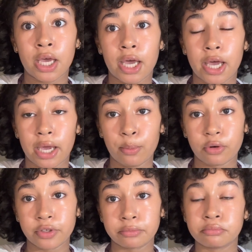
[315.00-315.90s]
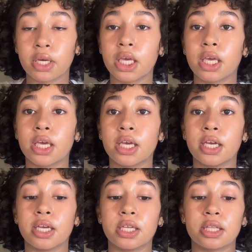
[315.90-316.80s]
I had morphine.
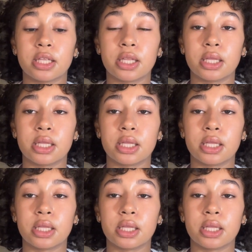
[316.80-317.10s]
And